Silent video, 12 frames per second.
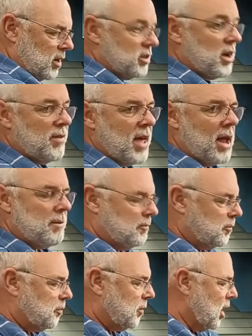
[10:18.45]
So that
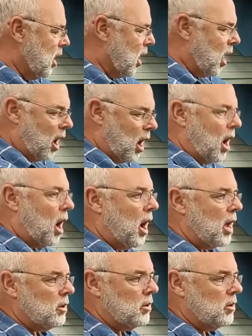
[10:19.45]
I